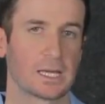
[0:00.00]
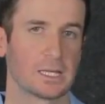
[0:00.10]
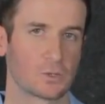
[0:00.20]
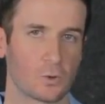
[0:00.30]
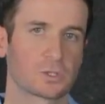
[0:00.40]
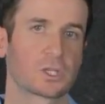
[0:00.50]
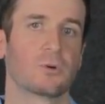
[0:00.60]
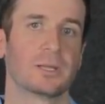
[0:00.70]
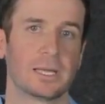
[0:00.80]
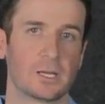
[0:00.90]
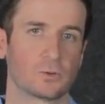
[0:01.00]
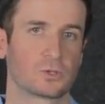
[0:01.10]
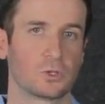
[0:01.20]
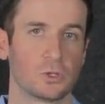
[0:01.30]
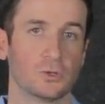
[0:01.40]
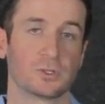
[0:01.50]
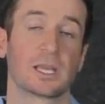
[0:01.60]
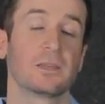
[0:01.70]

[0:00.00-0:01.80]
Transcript: is also illegal to use,